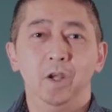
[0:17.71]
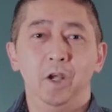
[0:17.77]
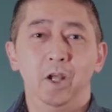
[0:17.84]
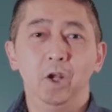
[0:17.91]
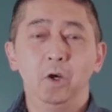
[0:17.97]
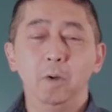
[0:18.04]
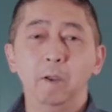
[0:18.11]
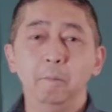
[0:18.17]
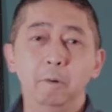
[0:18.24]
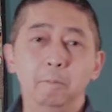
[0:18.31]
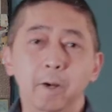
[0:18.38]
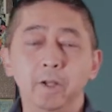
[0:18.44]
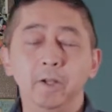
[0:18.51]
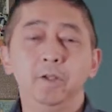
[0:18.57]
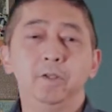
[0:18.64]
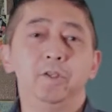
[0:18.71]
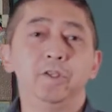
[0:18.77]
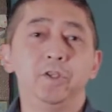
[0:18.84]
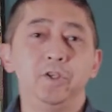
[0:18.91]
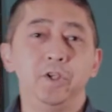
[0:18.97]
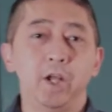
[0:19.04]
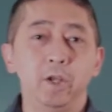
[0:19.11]
Hello everybody, this
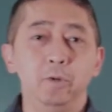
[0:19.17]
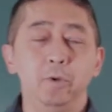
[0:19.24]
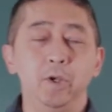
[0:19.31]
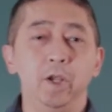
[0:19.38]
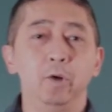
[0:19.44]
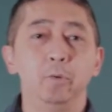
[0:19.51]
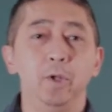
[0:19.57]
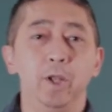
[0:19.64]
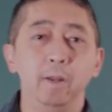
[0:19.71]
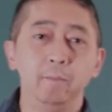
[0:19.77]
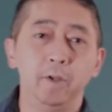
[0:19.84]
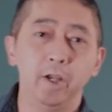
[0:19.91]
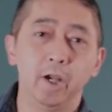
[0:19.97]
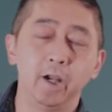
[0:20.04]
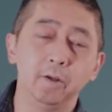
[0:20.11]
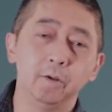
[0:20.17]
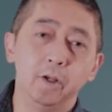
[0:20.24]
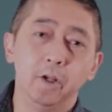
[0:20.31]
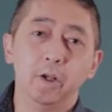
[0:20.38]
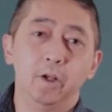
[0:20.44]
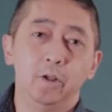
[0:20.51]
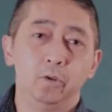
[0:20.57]
is Johnny here with M D I.
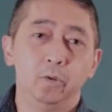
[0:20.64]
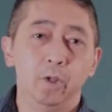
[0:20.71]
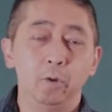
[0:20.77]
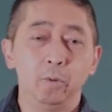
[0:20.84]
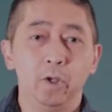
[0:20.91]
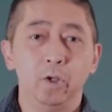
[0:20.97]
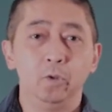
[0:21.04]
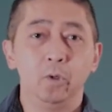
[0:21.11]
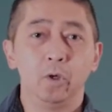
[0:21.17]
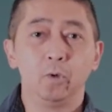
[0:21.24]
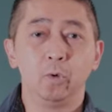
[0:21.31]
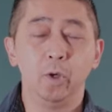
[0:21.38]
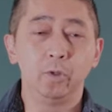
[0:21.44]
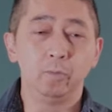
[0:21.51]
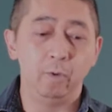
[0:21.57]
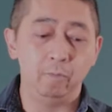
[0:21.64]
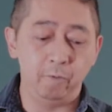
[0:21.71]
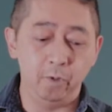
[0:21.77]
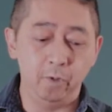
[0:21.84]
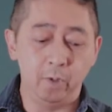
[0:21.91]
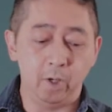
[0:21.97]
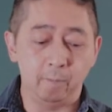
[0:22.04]
Today we're going to do a quick
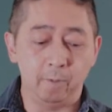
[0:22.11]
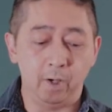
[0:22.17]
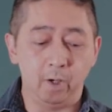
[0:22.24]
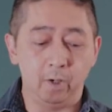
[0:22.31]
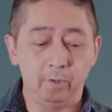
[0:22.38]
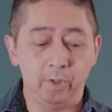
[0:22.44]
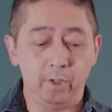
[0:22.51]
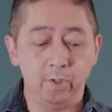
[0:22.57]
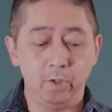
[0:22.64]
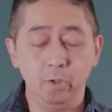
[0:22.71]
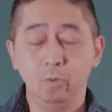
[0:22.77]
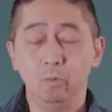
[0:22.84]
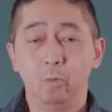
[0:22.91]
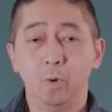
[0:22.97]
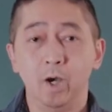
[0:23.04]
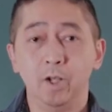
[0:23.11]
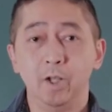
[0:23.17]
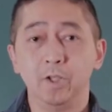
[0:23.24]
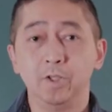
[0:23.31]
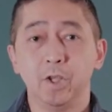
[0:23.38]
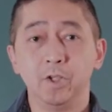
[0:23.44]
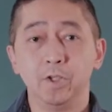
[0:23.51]
review about the new
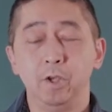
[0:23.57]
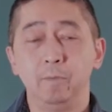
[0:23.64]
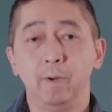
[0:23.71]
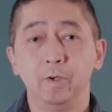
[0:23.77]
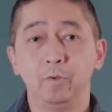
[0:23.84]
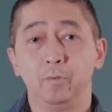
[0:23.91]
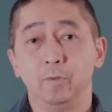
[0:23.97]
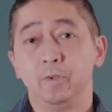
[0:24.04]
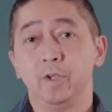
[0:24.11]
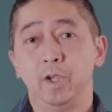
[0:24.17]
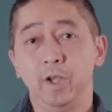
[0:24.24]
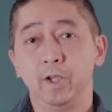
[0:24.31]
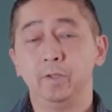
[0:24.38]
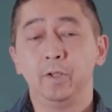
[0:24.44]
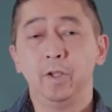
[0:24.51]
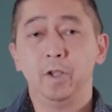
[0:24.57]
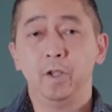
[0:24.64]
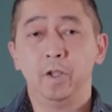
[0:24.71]
wireless H D M I kit